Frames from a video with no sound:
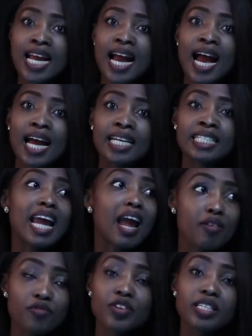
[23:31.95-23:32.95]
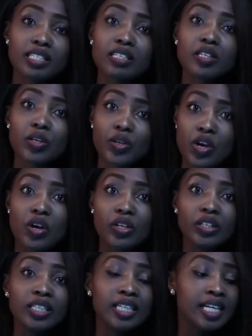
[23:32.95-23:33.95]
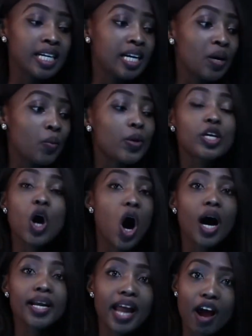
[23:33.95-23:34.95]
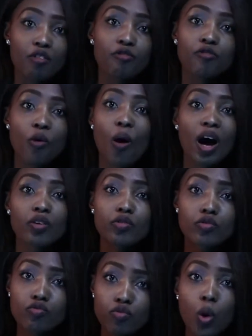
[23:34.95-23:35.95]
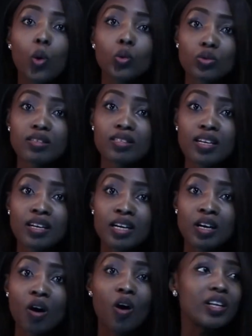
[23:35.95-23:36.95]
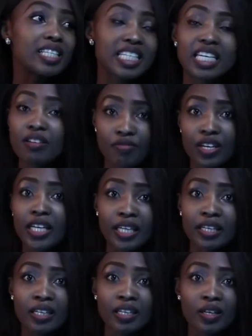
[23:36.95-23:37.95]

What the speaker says: And every single year, we can't have 400 roles on TV.